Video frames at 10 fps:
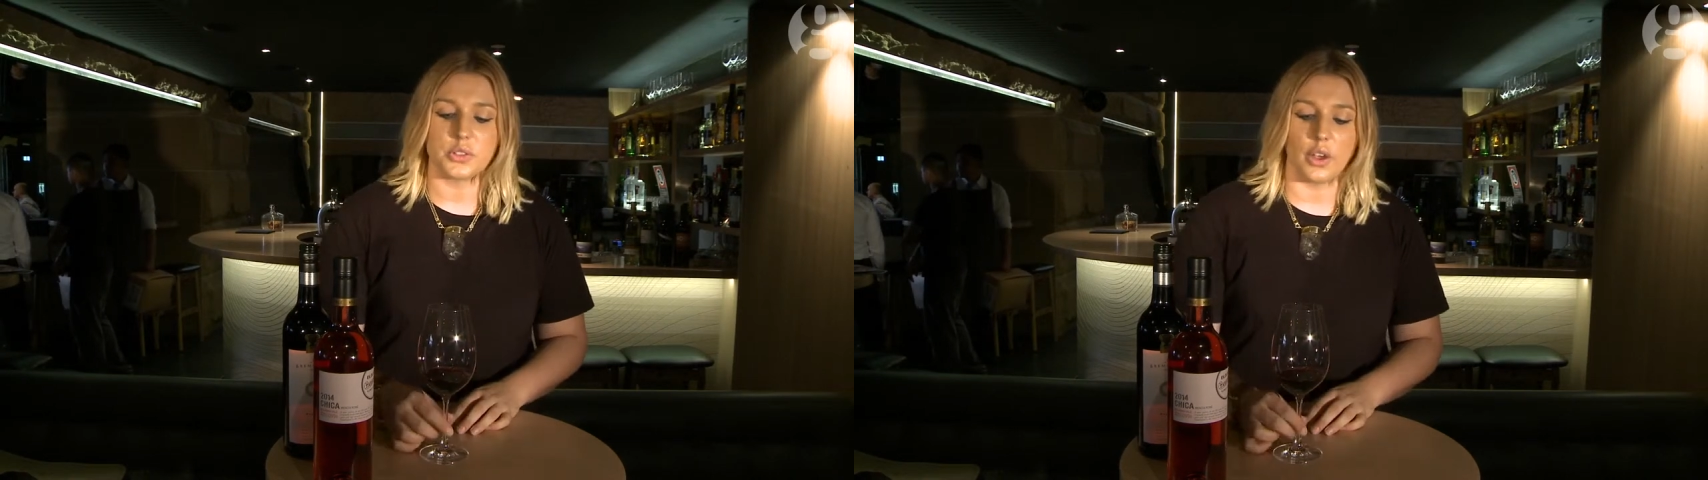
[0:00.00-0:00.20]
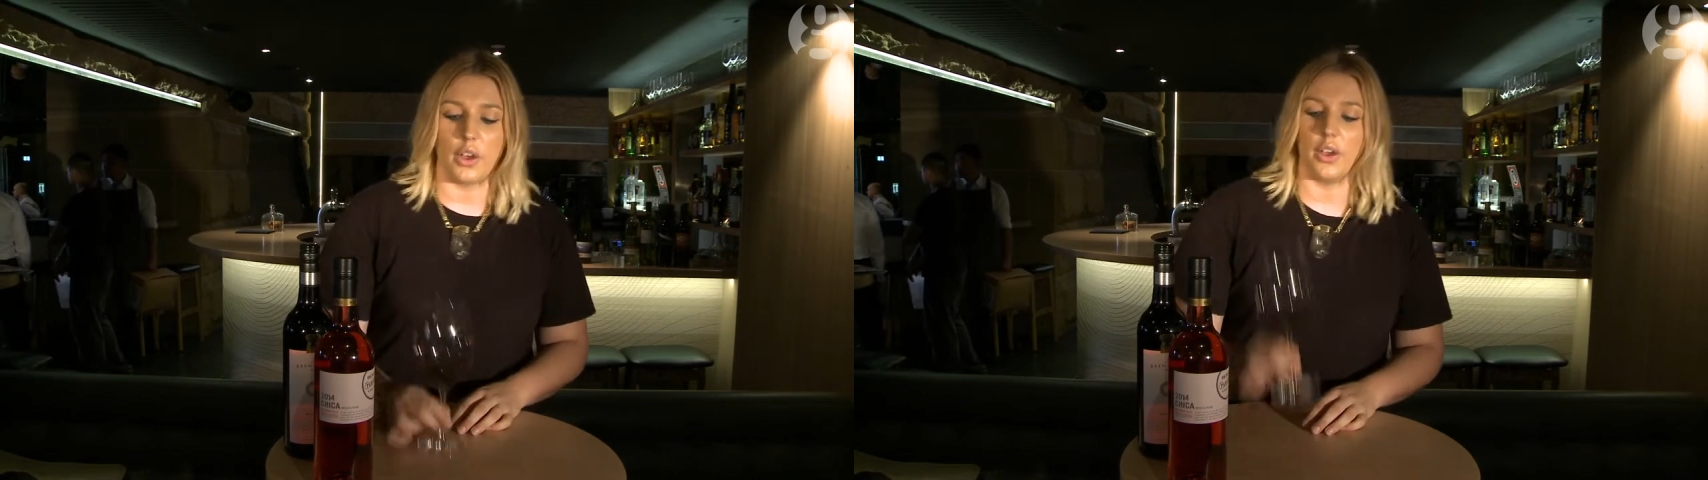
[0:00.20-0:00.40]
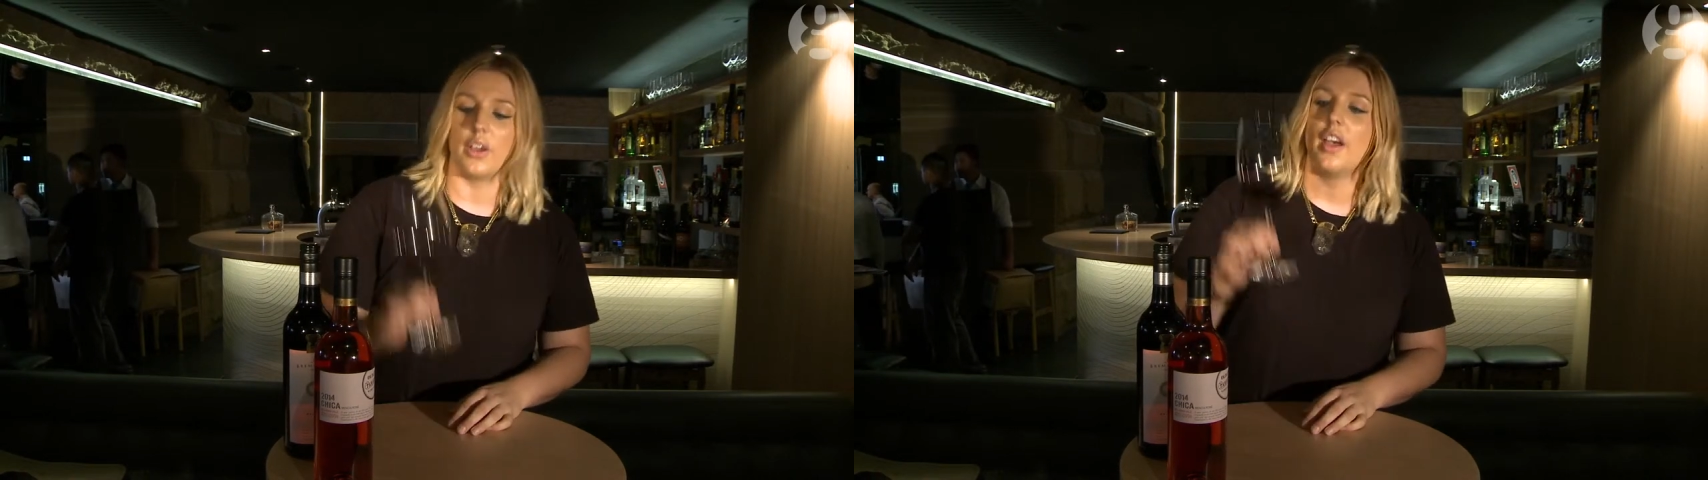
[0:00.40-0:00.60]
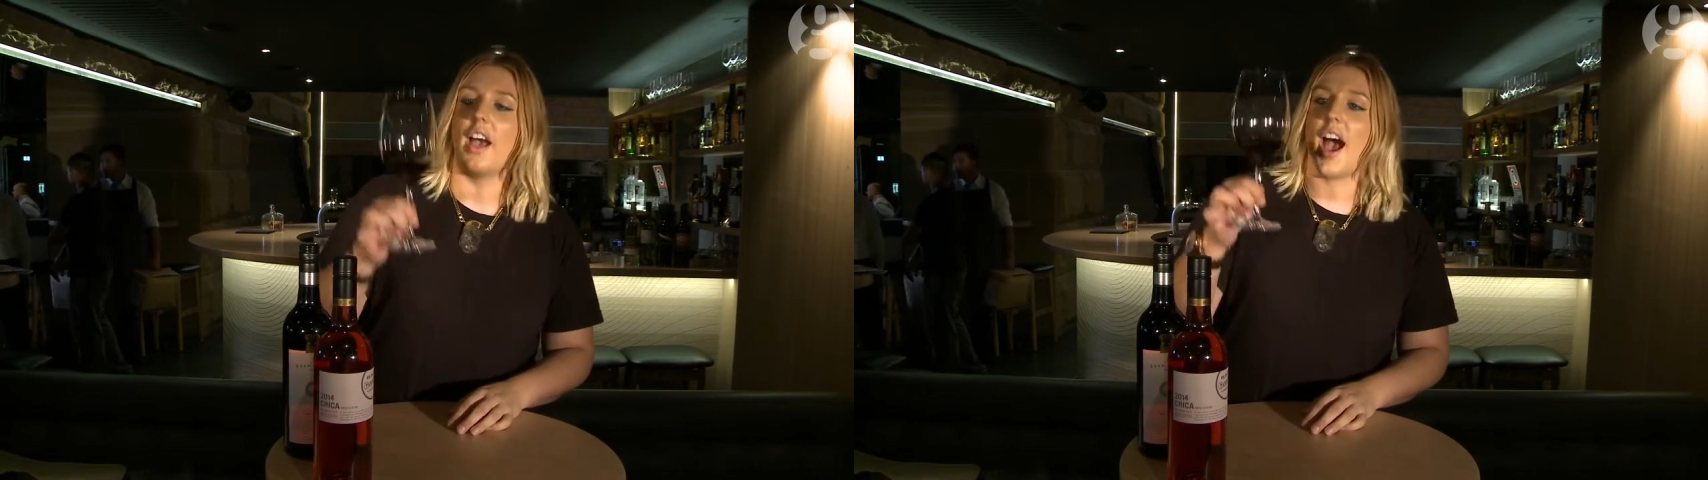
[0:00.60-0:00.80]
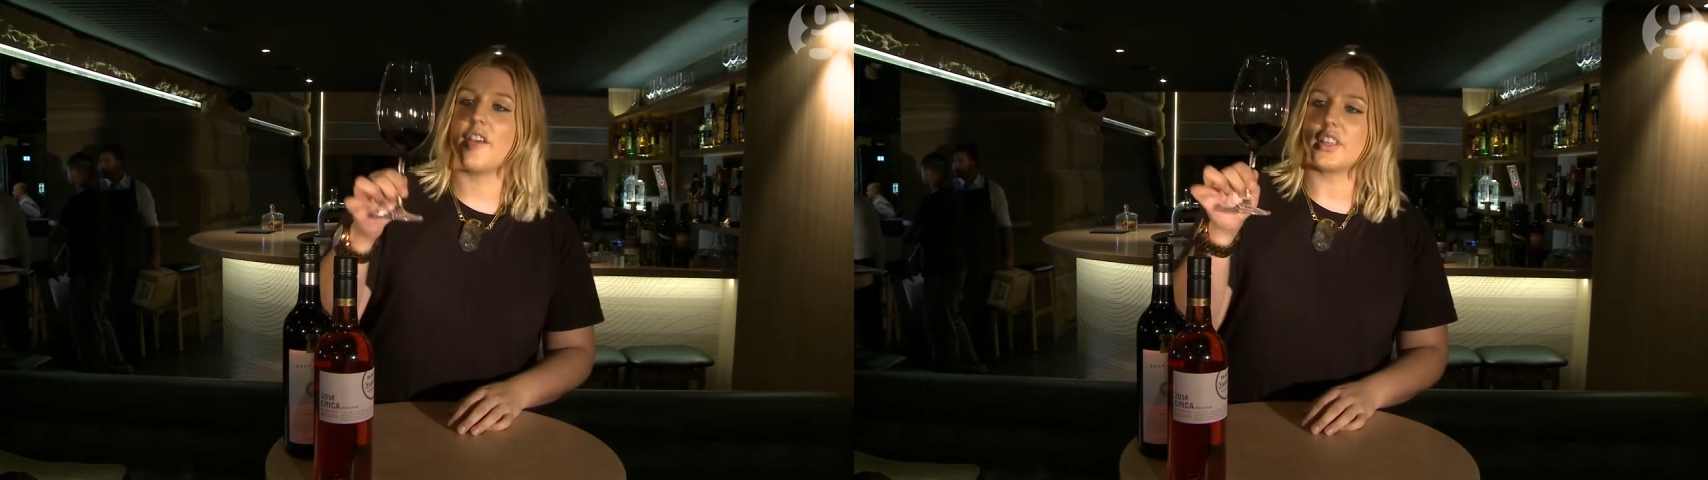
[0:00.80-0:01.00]
So
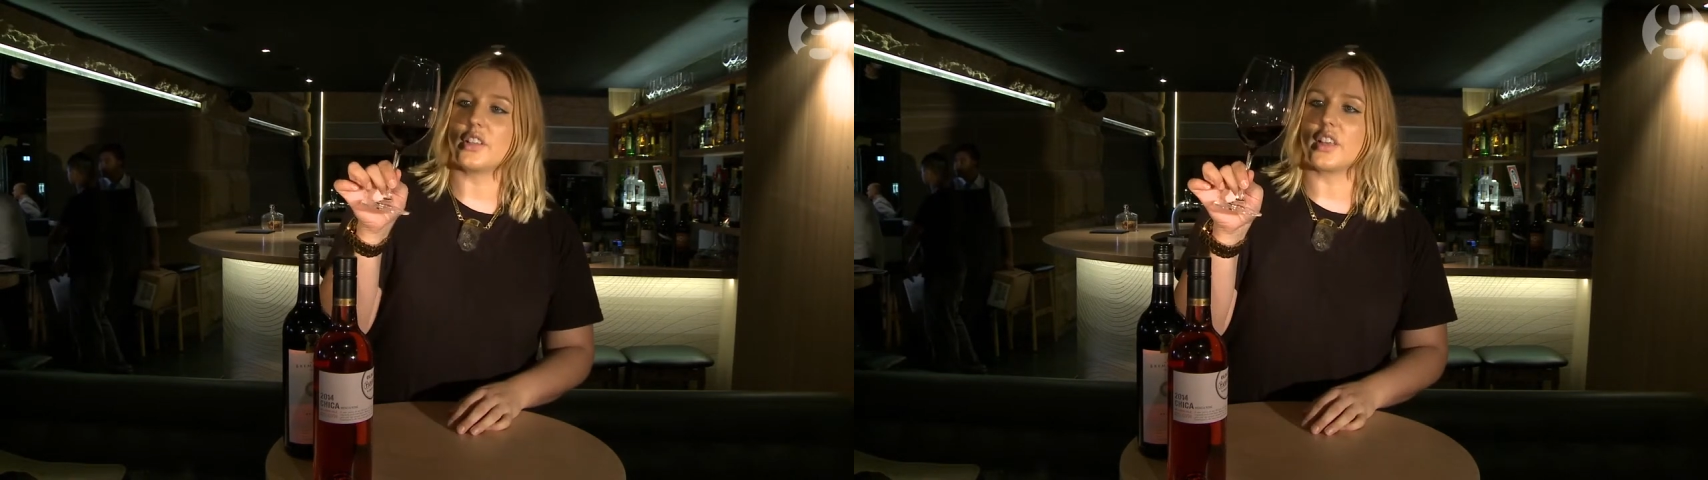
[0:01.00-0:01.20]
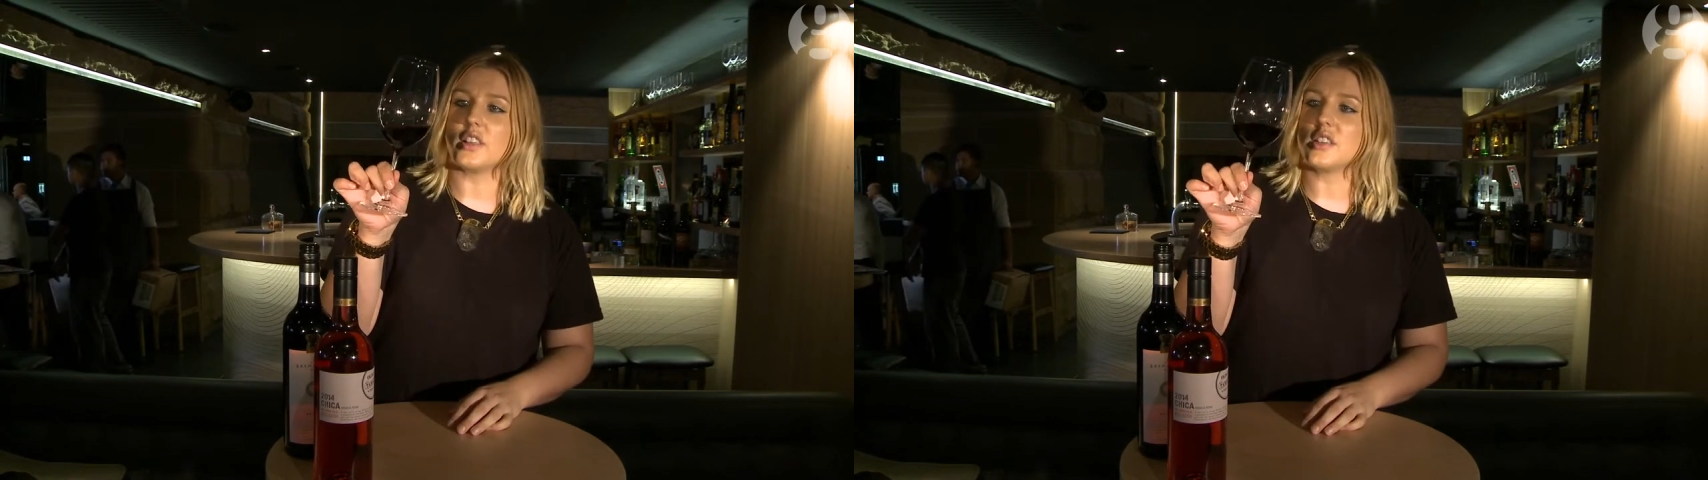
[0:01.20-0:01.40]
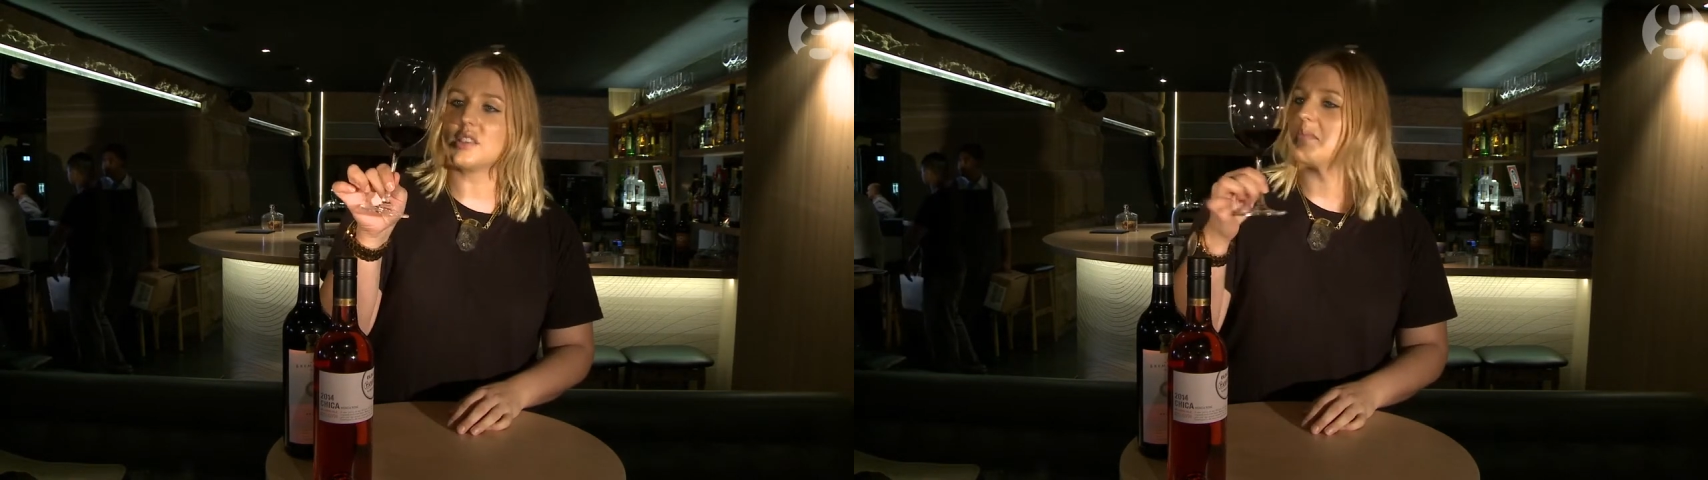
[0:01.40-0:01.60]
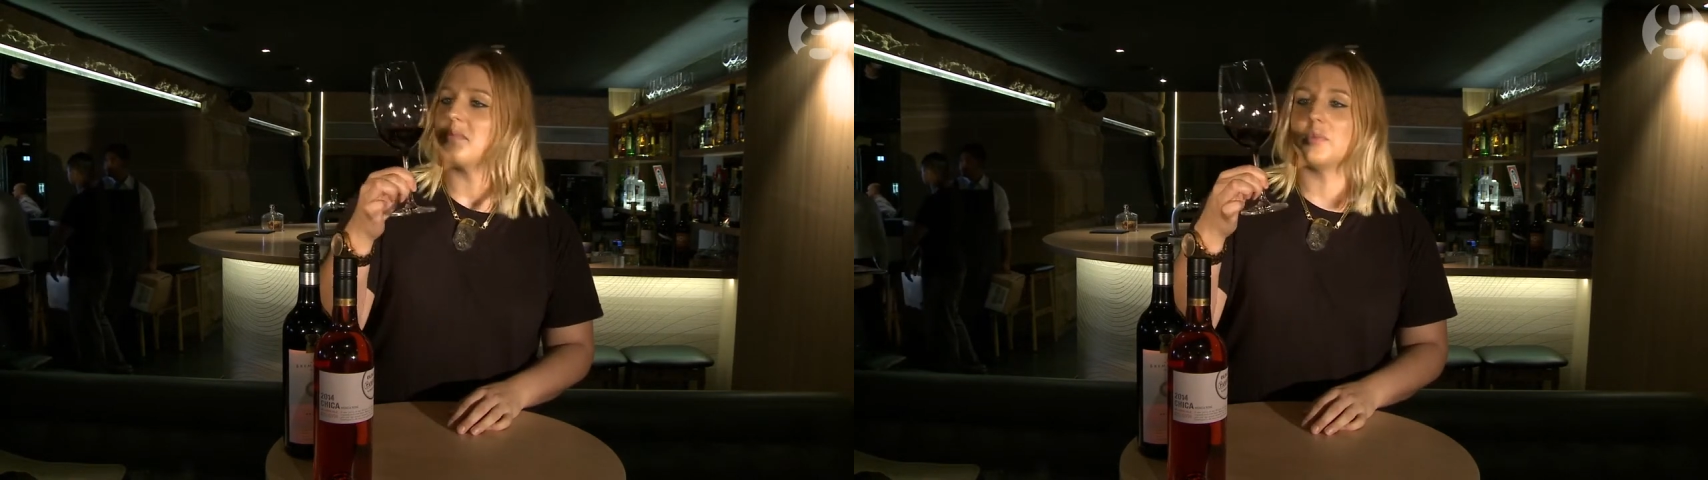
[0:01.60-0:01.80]
having a look at this